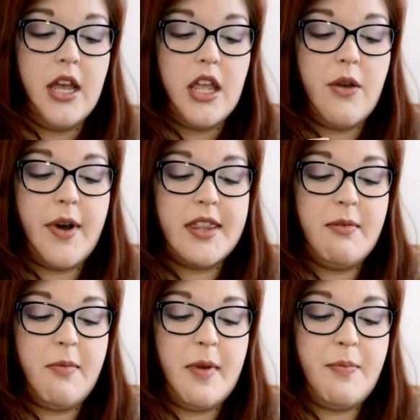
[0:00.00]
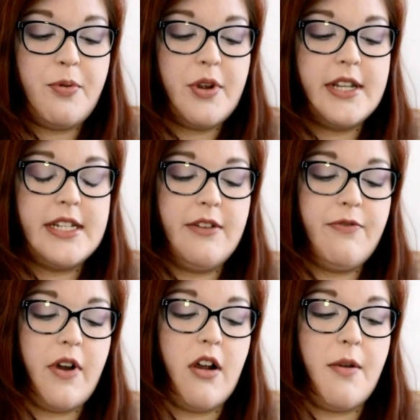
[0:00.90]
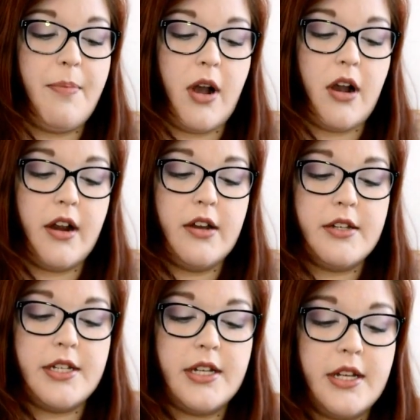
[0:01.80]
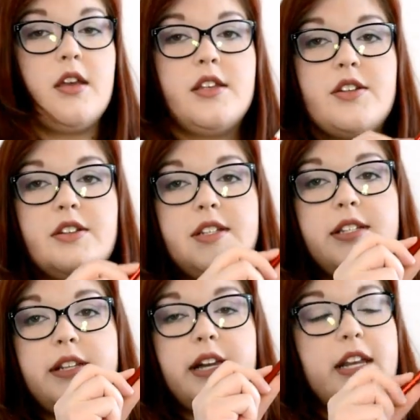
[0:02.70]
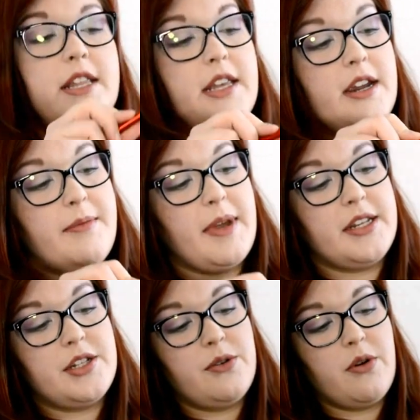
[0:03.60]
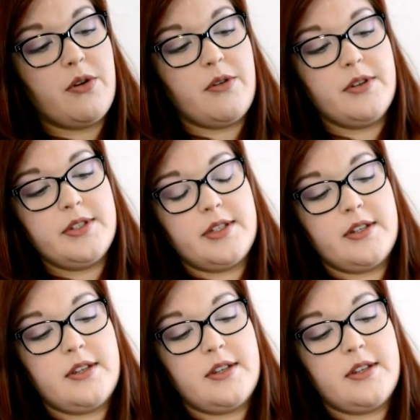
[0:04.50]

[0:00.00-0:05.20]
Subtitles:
You want them to be pretty far apart, so just stick it in there and make 2 holes.